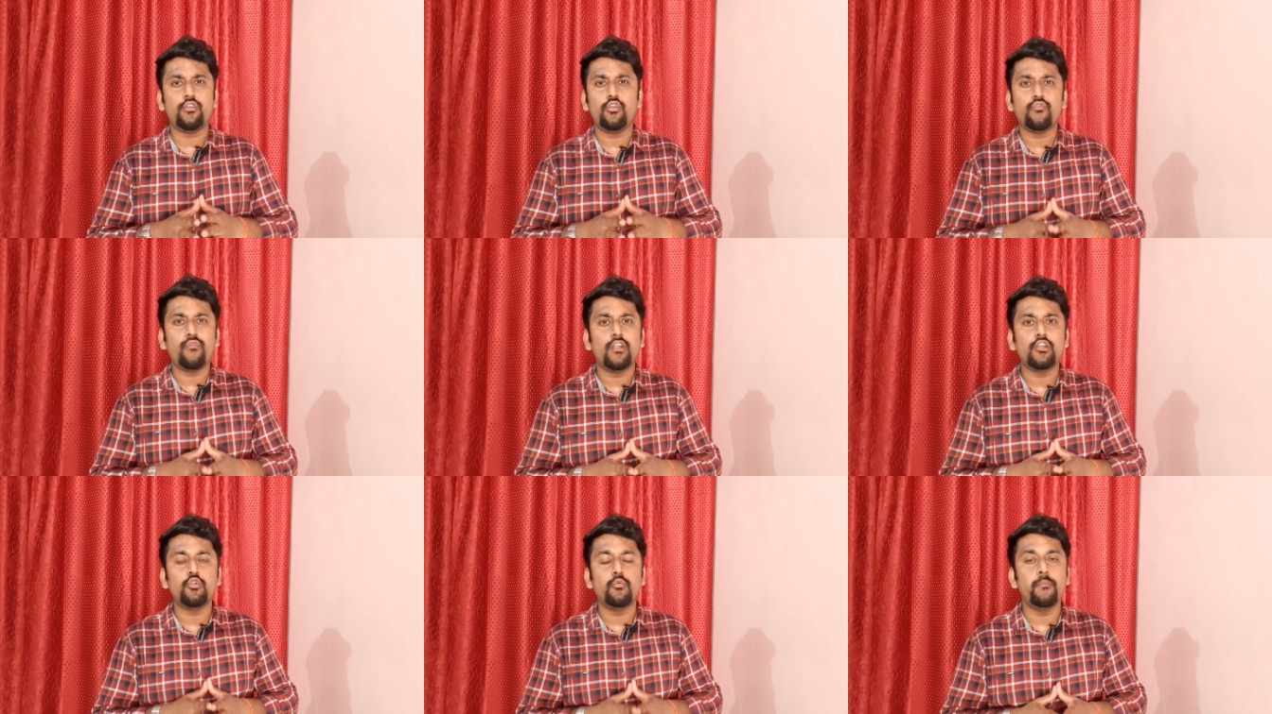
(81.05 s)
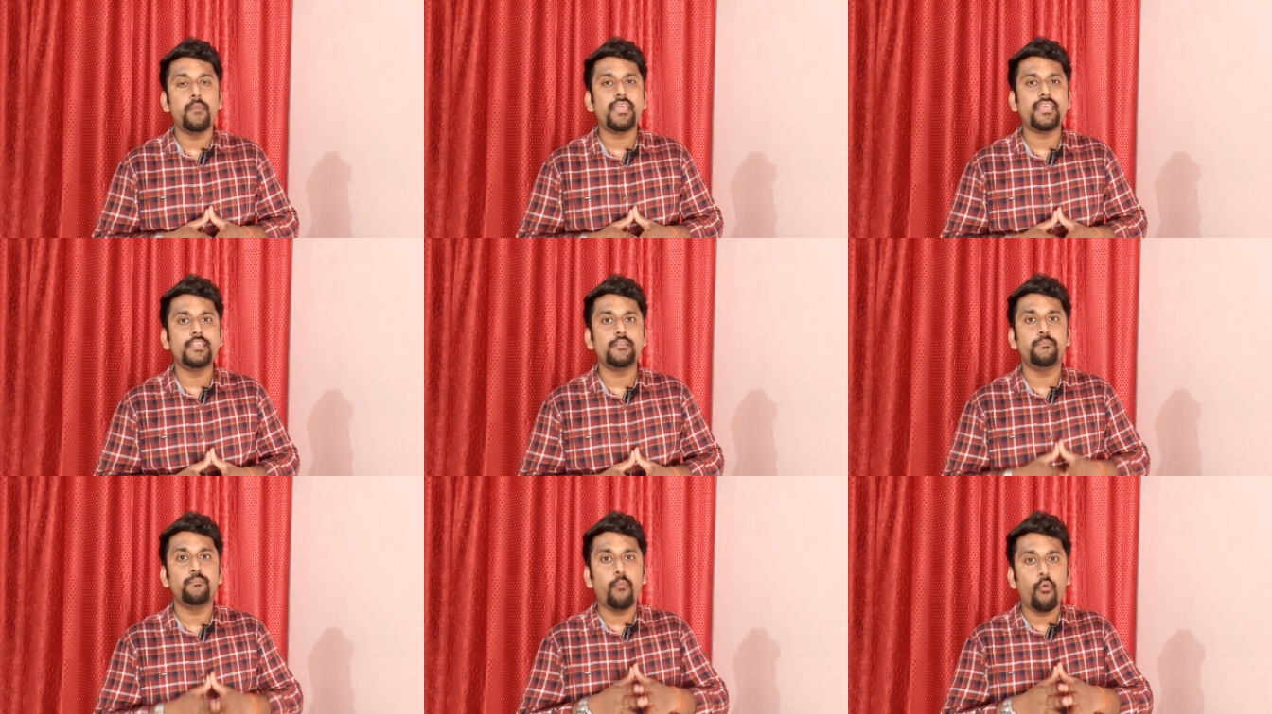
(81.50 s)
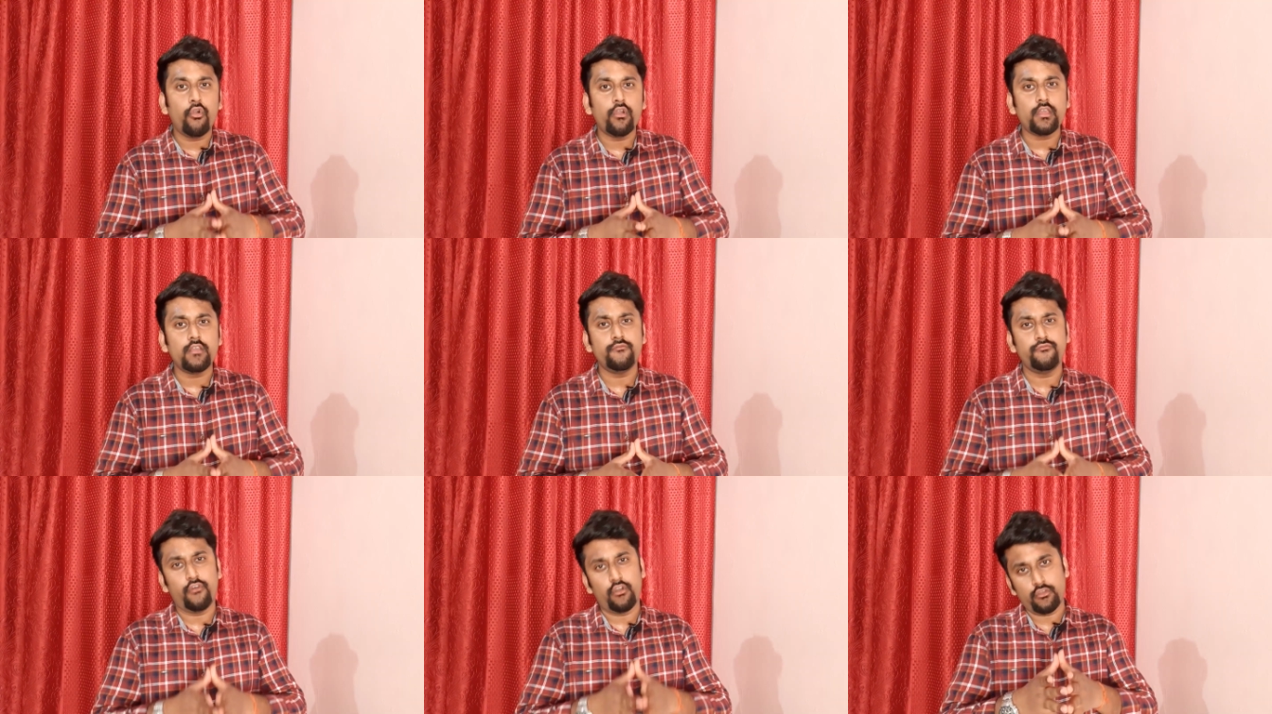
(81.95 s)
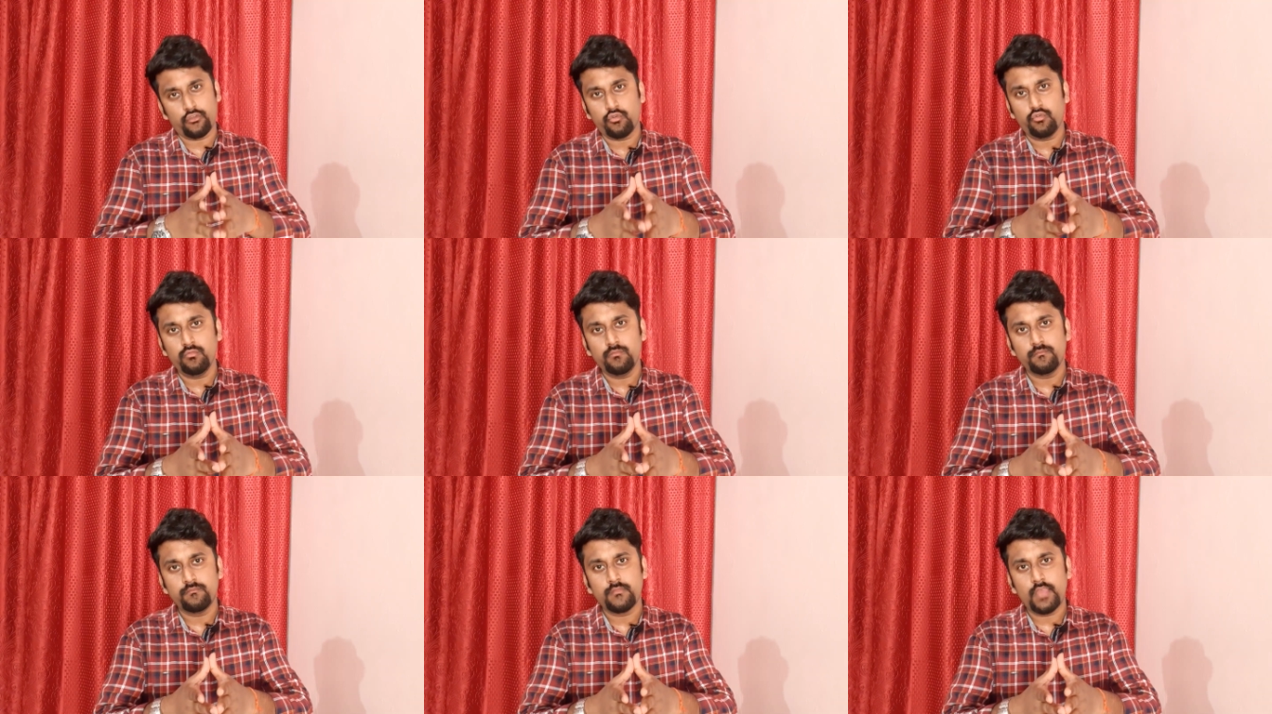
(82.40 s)
don't want to make it boring for
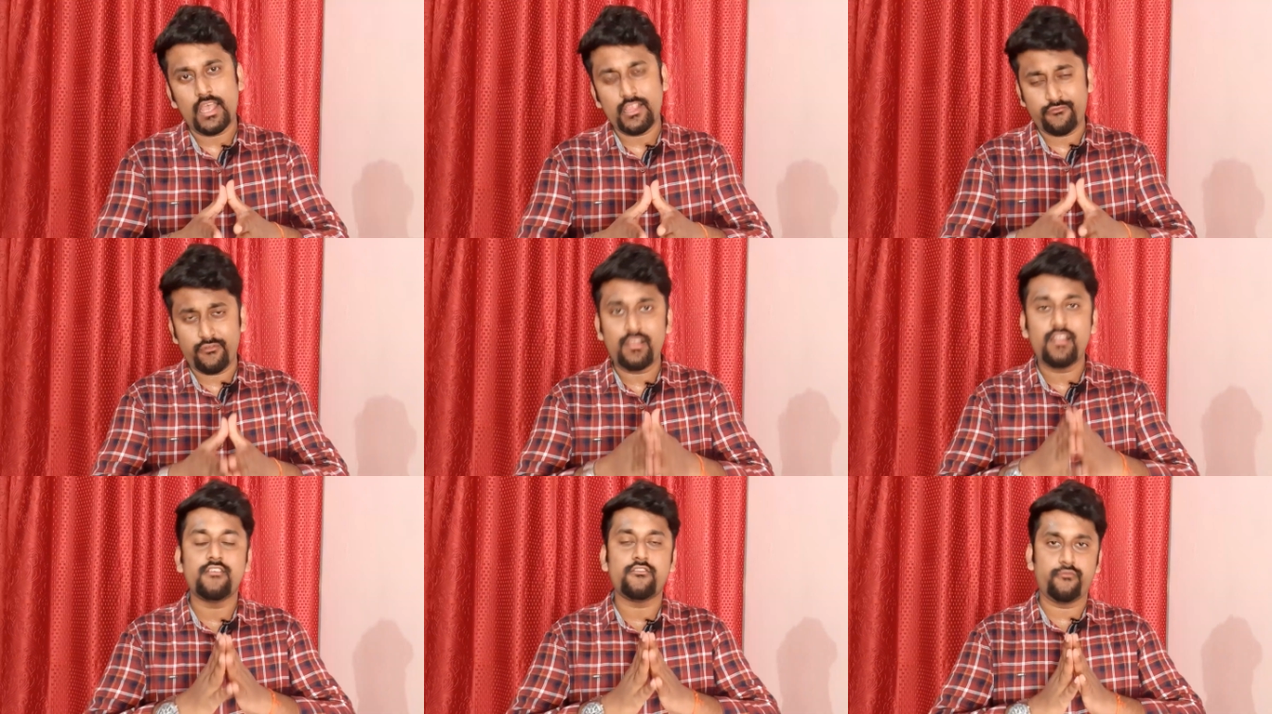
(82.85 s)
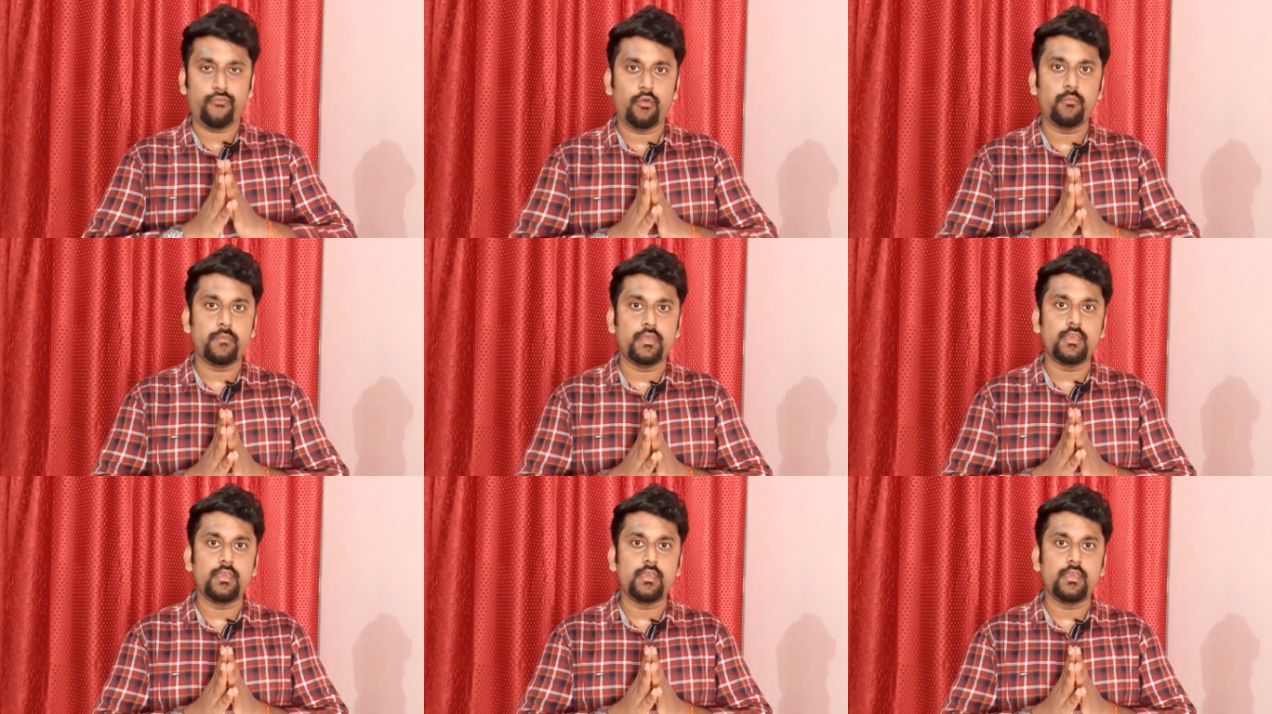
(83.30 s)
you as well as for